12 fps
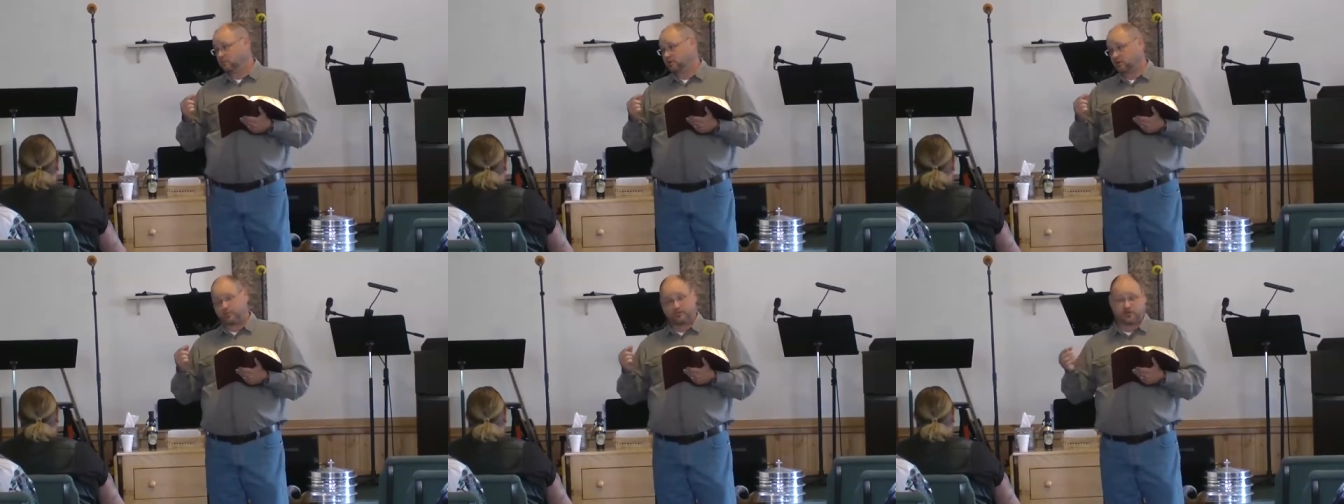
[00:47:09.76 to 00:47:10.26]

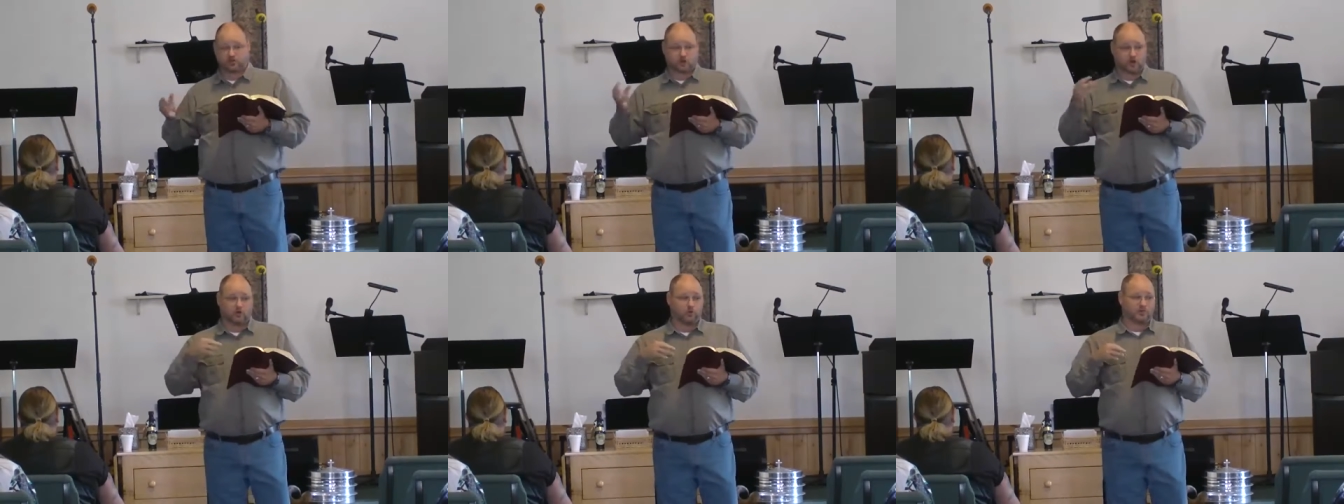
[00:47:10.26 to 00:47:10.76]
Some of us
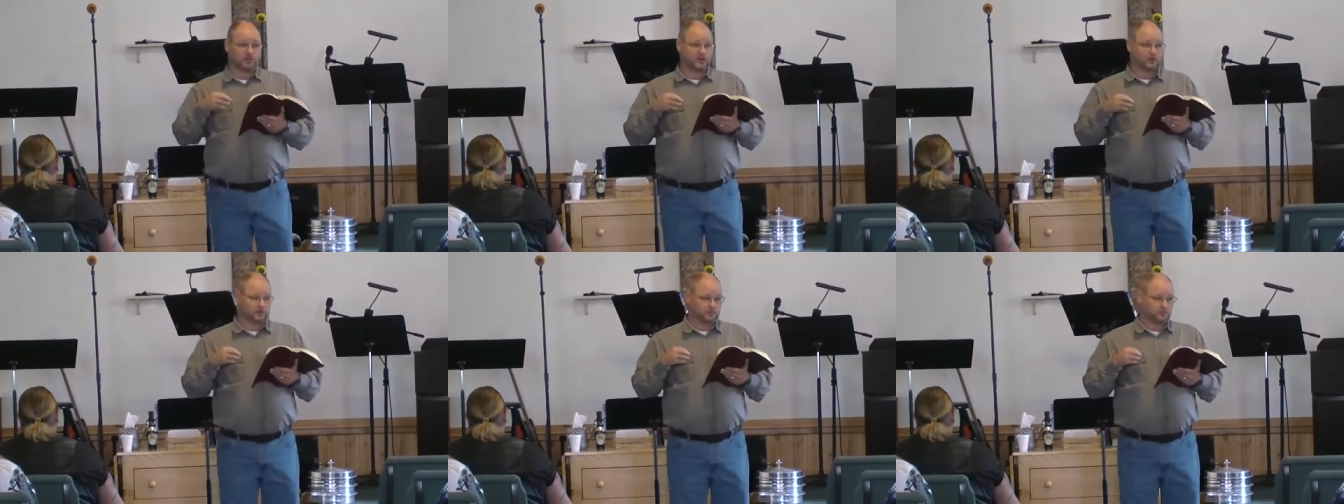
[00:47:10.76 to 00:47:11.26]
struggle with
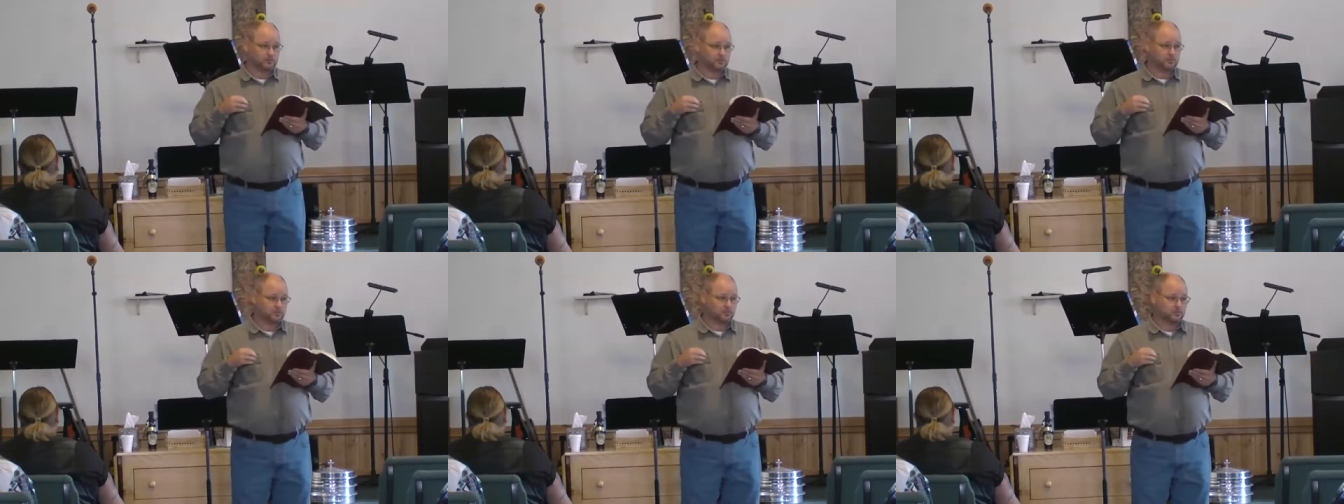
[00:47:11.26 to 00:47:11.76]
little.
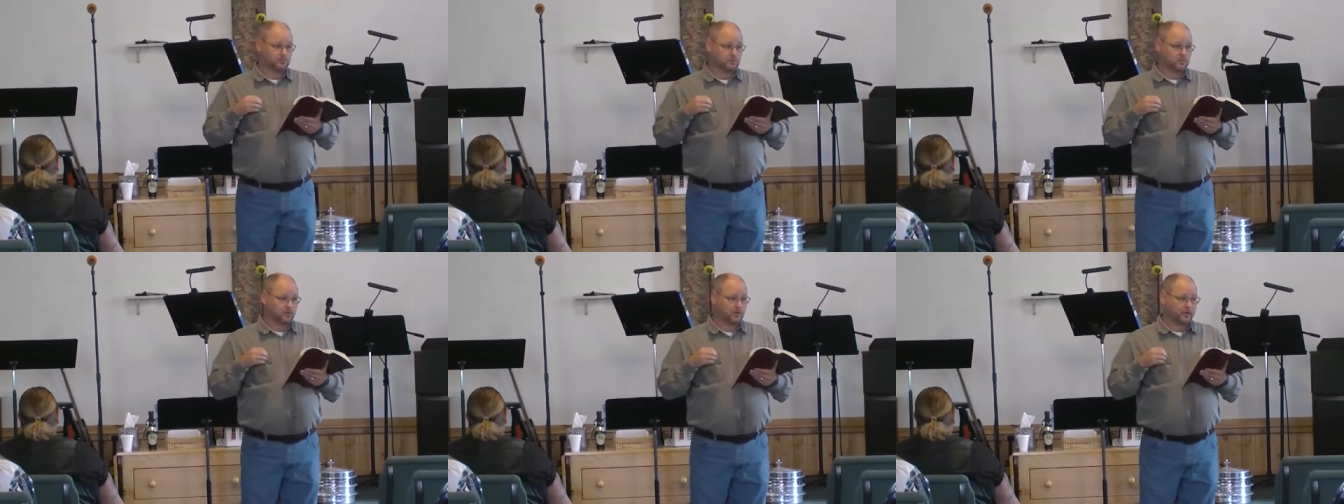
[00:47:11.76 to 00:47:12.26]

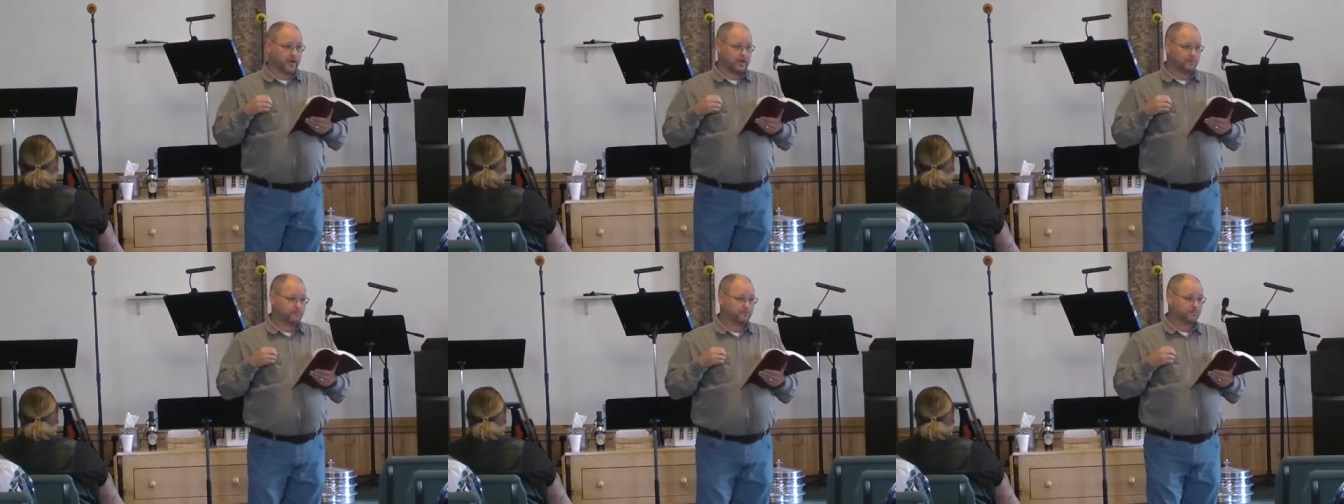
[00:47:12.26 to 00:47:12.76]

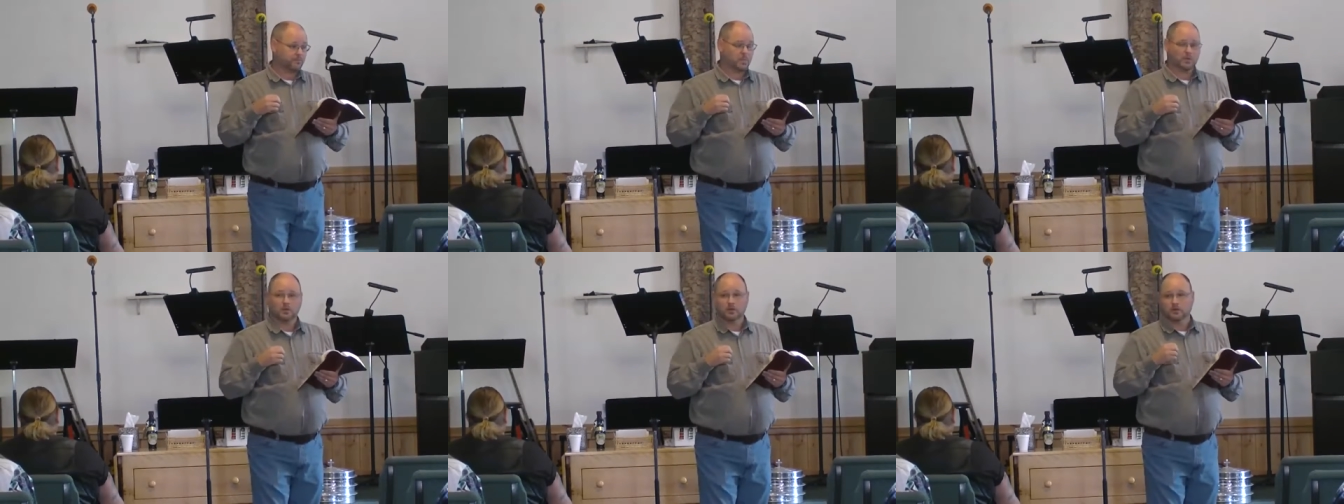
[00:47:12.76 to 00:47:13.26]
Okay?
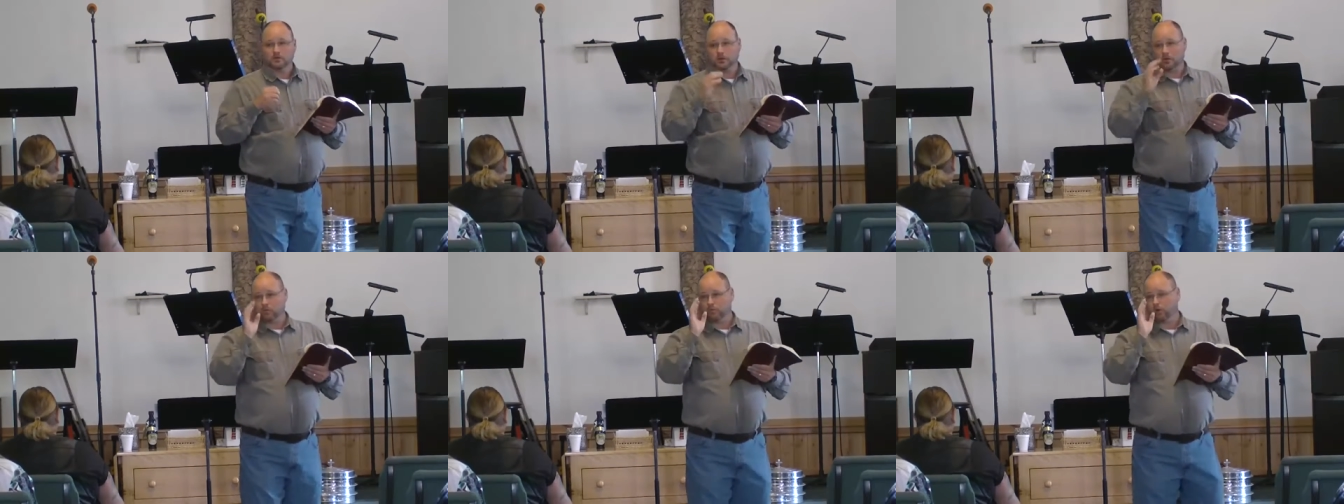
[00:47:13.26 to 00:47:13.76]

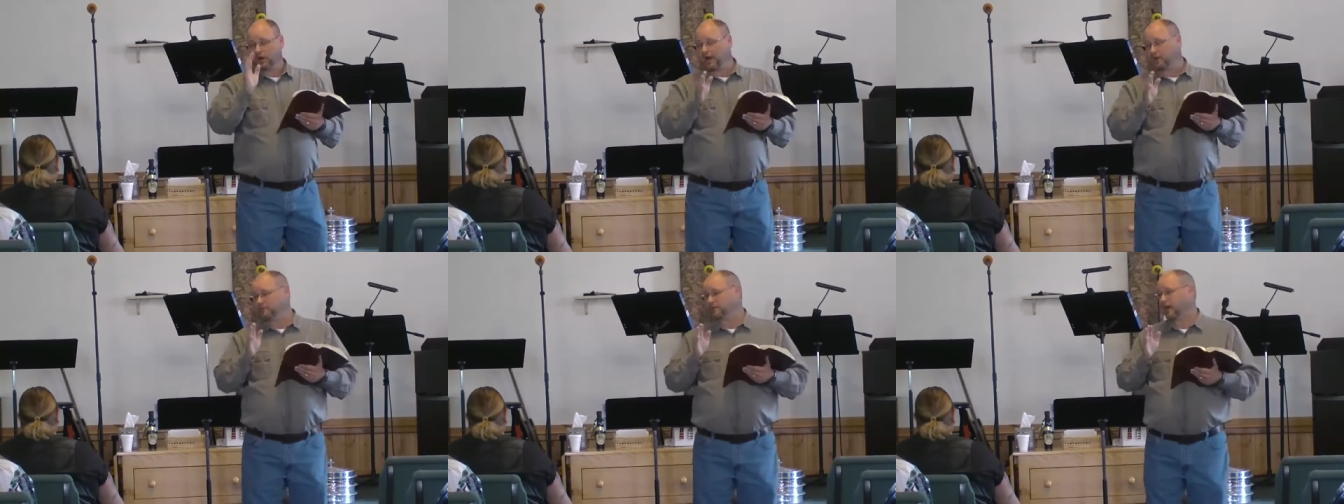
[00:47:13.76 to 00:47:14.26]
So, we're
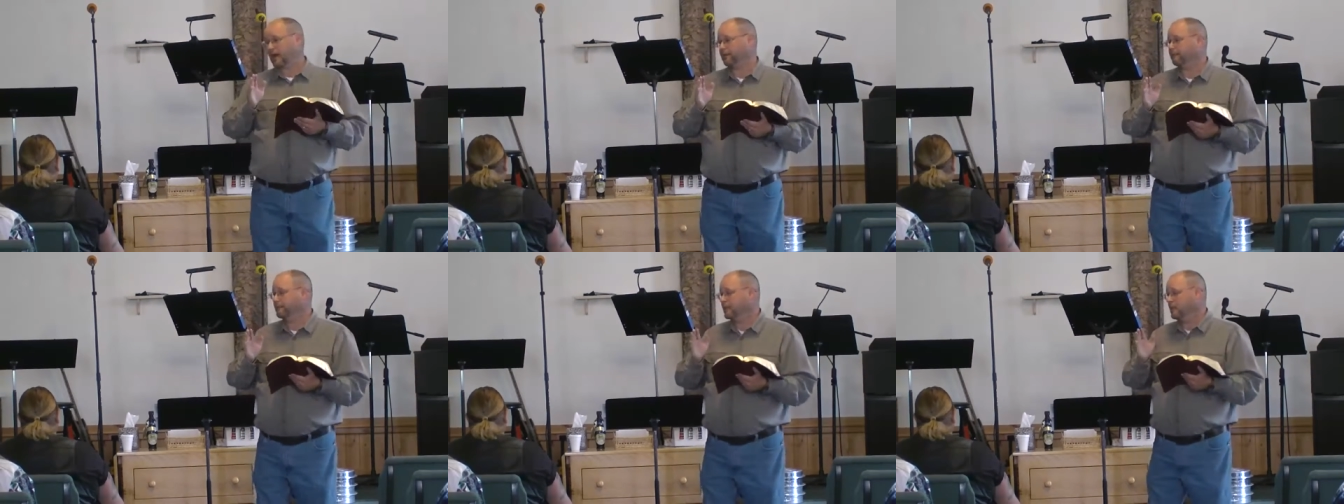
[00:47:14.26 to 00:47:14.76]
out of
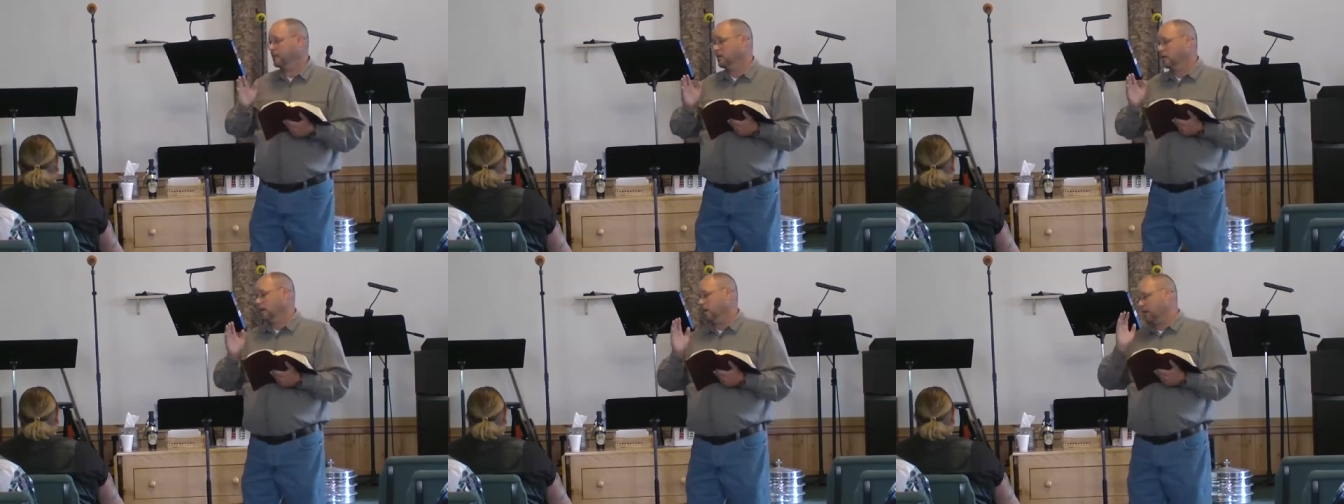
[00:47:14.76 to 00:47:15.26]
time.
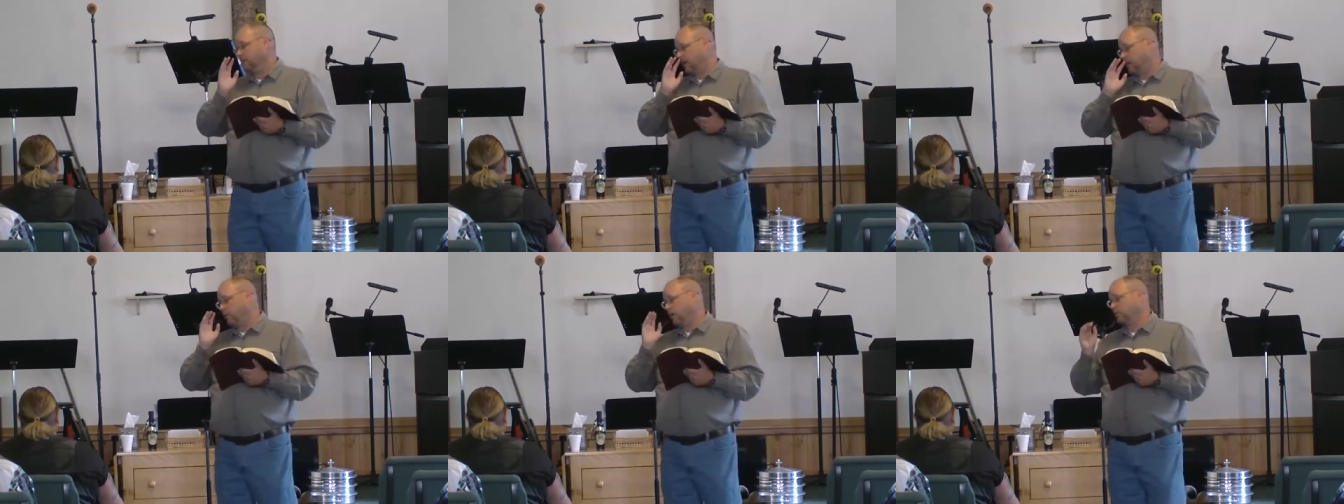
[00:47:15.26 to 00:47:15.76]
Um,
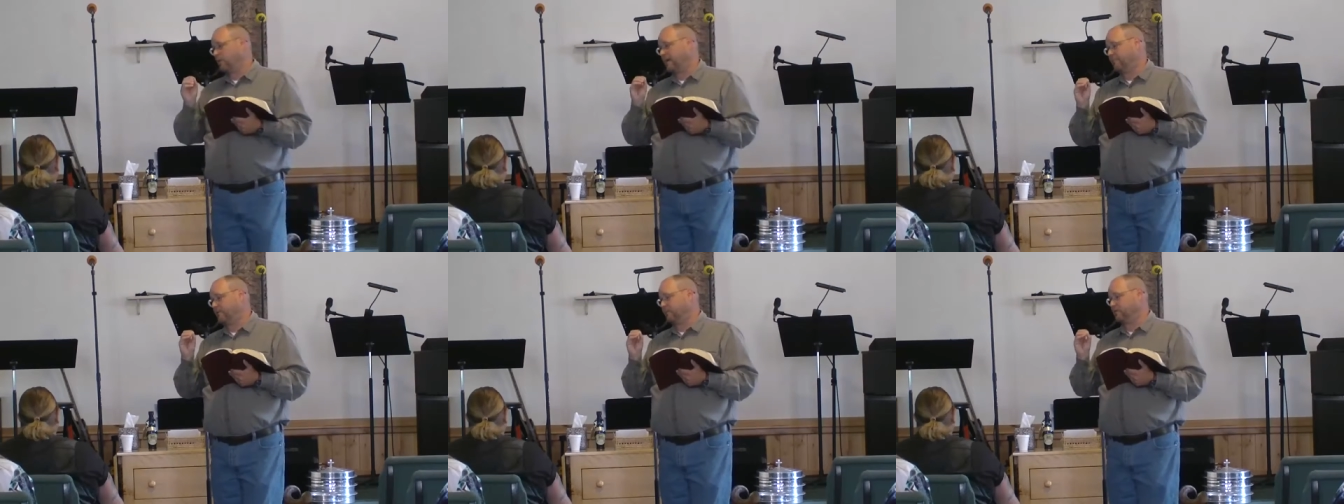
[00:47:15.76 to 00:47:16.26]
I want to
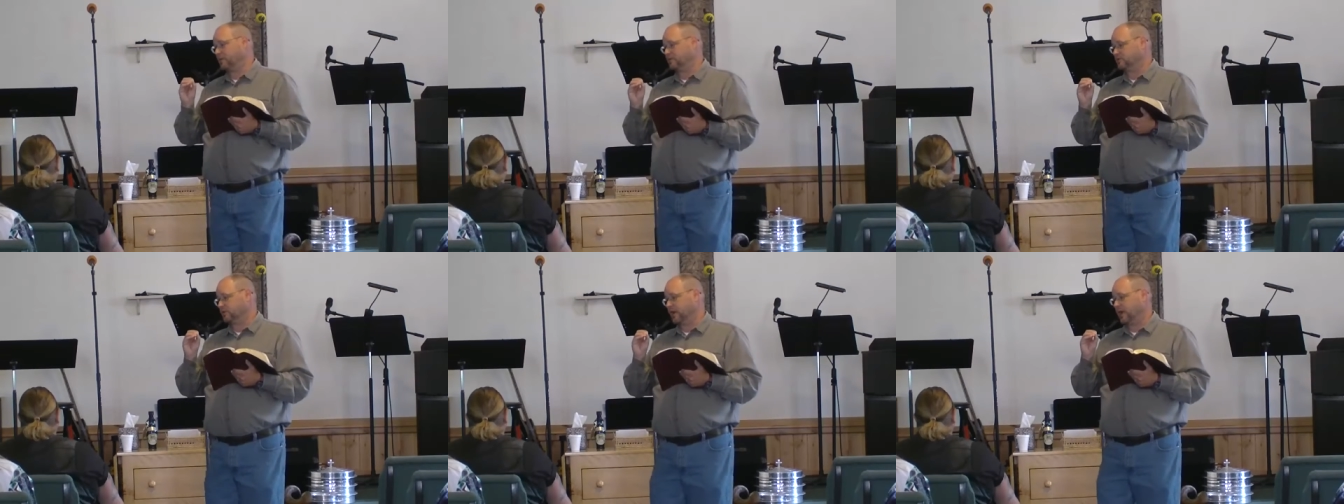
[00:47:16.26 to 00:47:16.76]
wrap up with
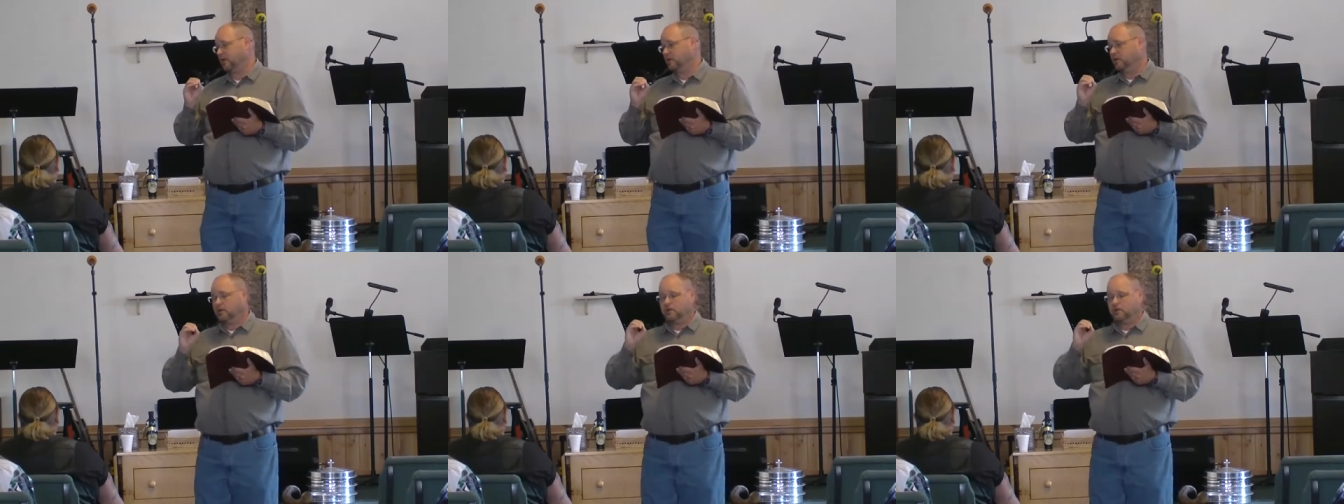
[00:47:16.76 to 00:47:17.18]
this, okay?